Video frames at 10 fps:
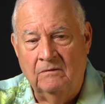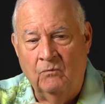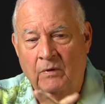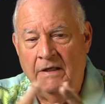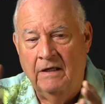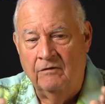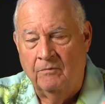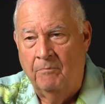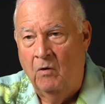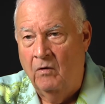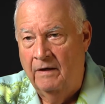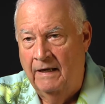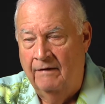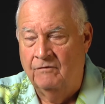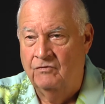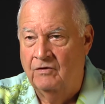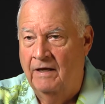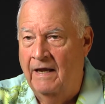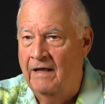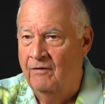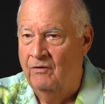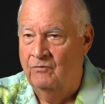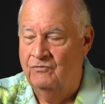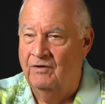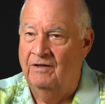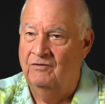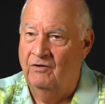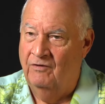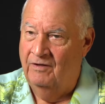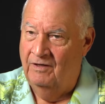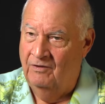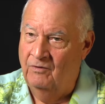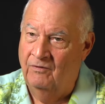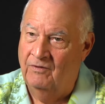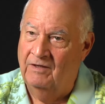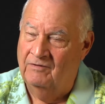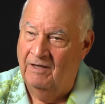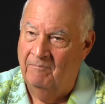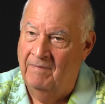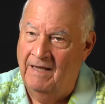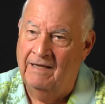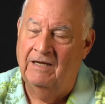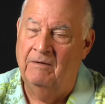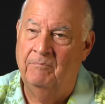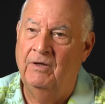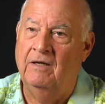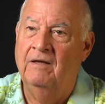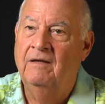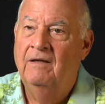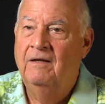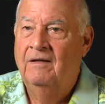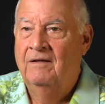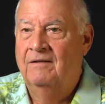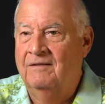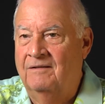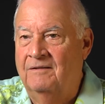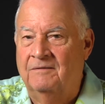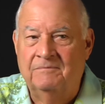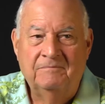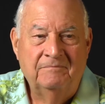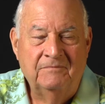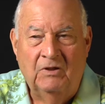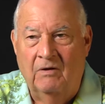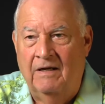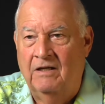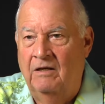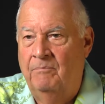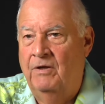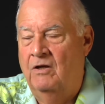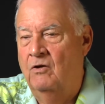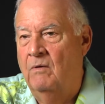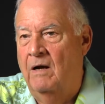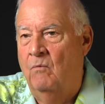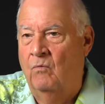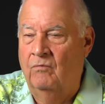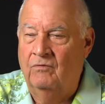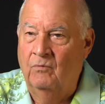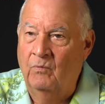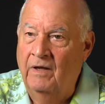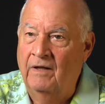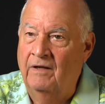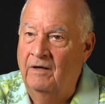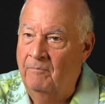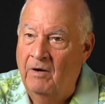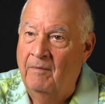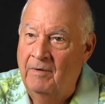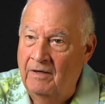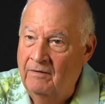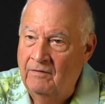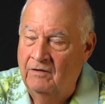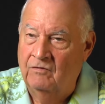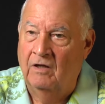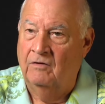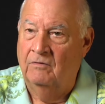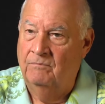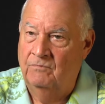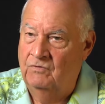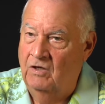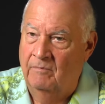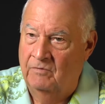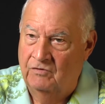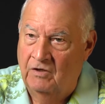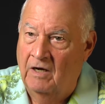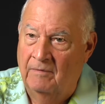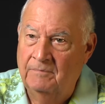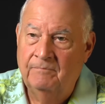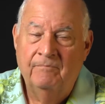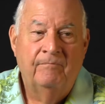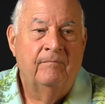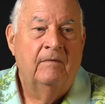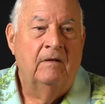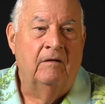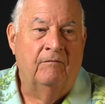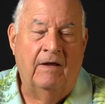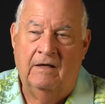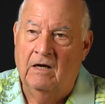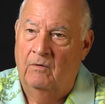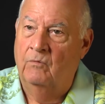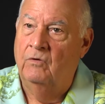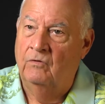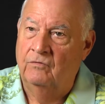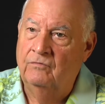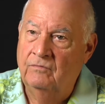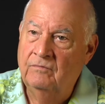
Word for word: we as a party have to stay out of those things other than doing things like, man, I can't pick uh, you know, I can't pick who I want to win in a primary. That's not the chairman's job. In fact, our rules,